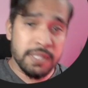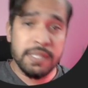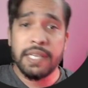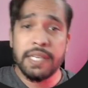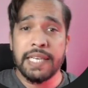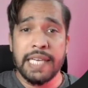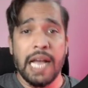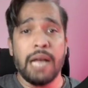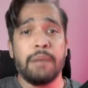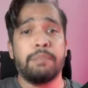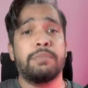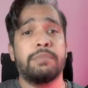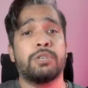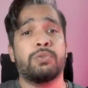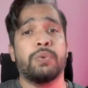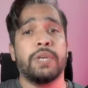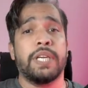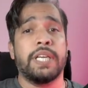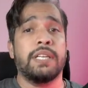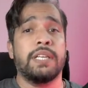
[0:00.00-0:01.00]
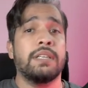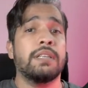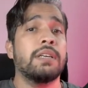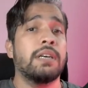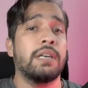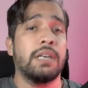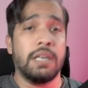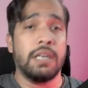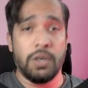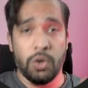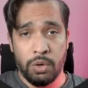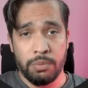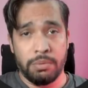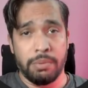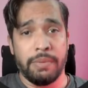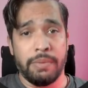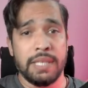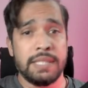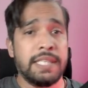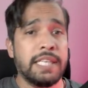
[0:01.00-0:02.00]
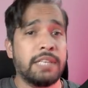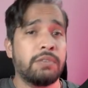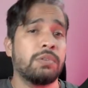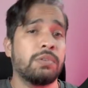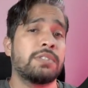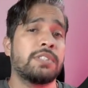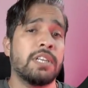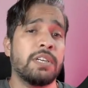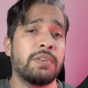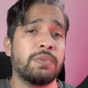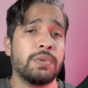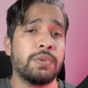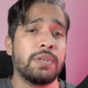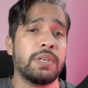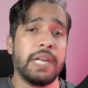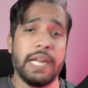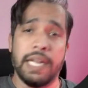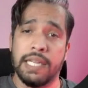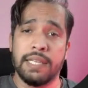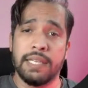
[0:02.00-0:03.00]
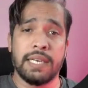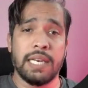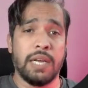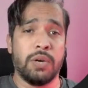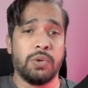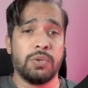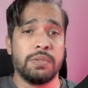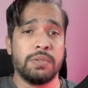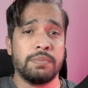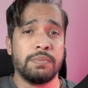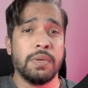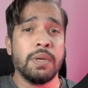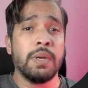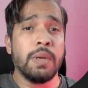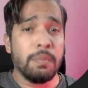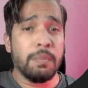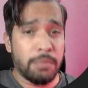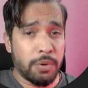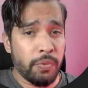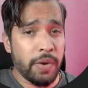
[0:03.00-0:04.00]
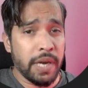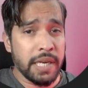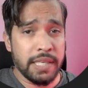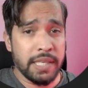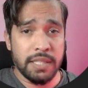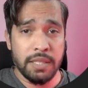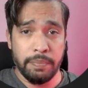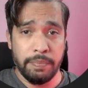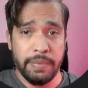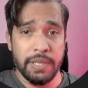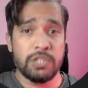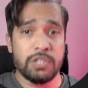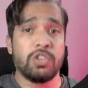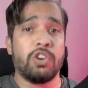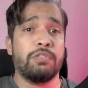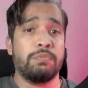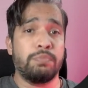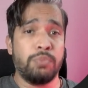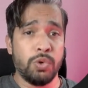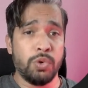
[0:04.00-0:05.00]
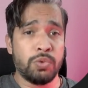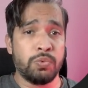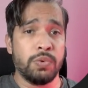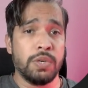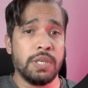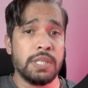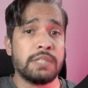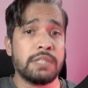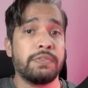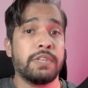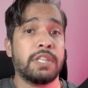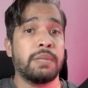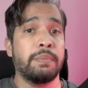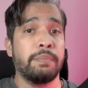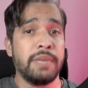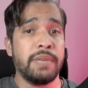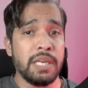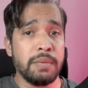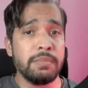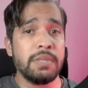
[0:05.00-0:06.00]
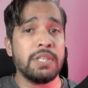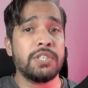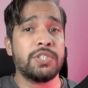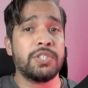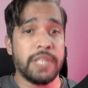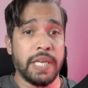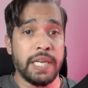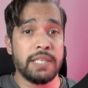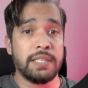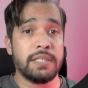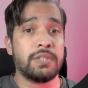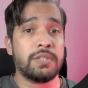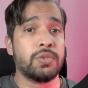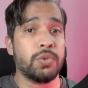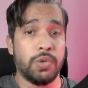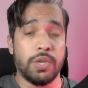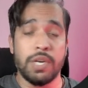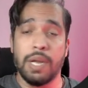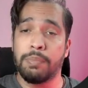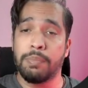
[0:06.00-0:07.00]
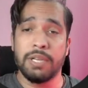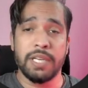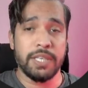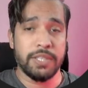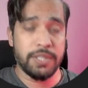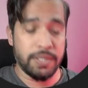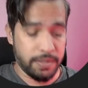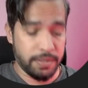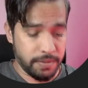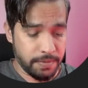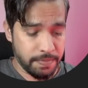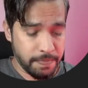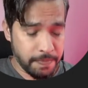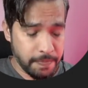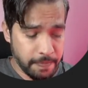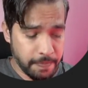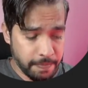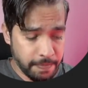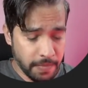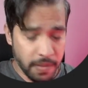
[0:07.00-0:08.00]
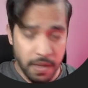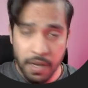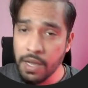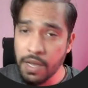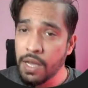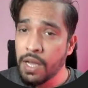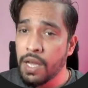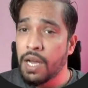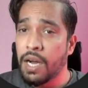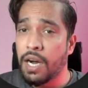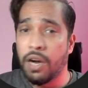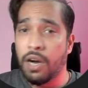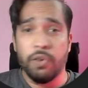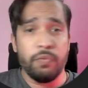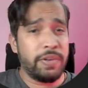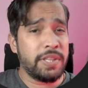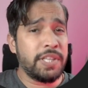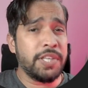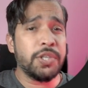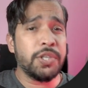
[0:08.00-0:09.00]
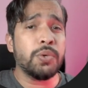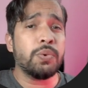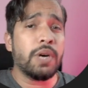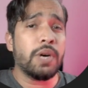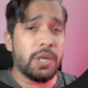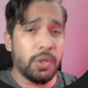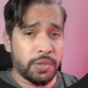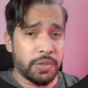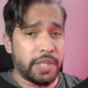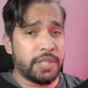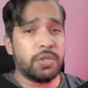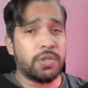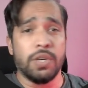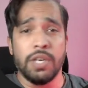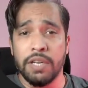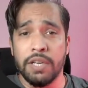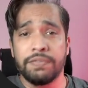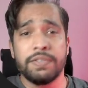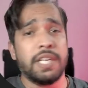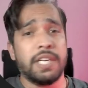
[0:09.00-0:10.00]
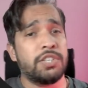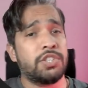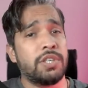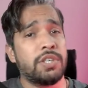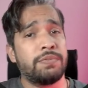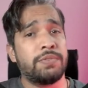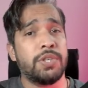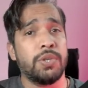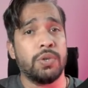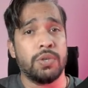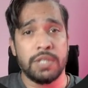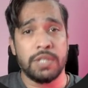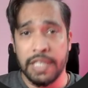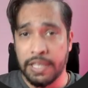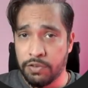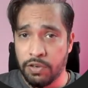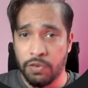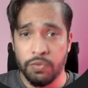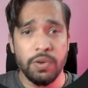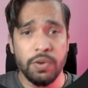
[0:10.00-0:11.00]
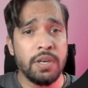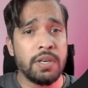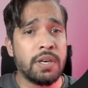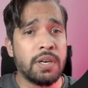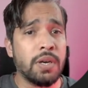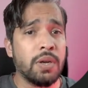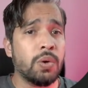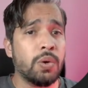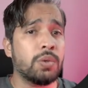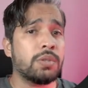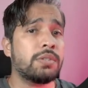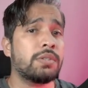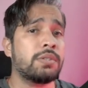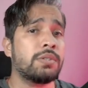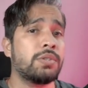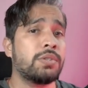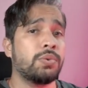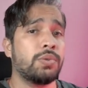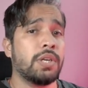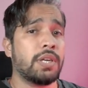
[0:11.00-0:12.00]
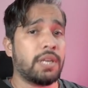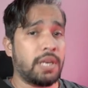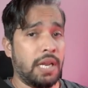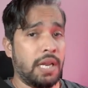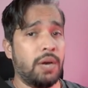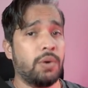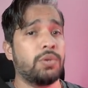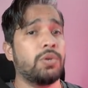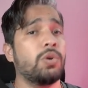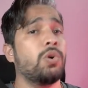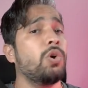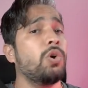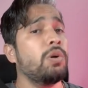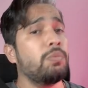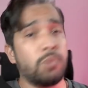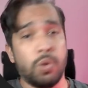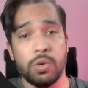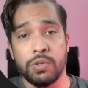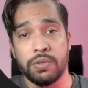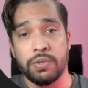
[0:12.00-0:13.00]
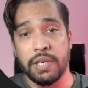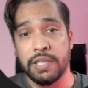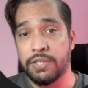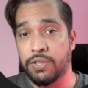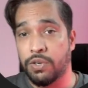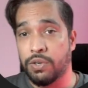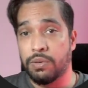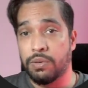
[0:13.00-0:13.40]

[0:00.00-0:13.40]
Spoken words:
the gap between on-premise SQL Server and the cloud, providing the best of both worlds with minimal changes to your applications. Whether you are looking to lift and shift your SQL workloads to the cloud or modernize